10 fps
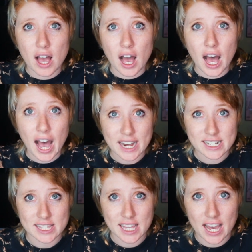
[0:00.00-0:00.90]
I
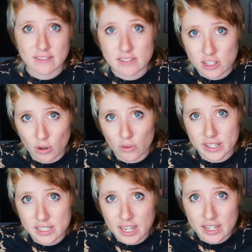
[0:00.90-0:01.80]
did that. So
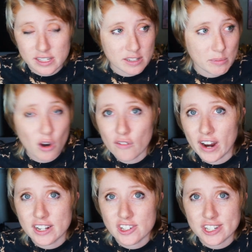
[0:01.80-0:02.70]
let's cut to some
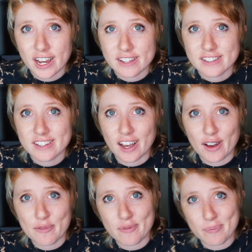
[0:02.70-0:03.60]
overhead shots
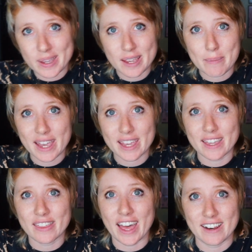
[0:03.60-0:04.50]
of me
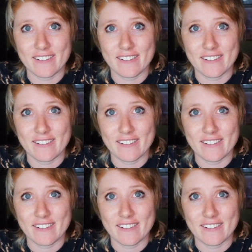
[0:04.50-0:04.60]
making that.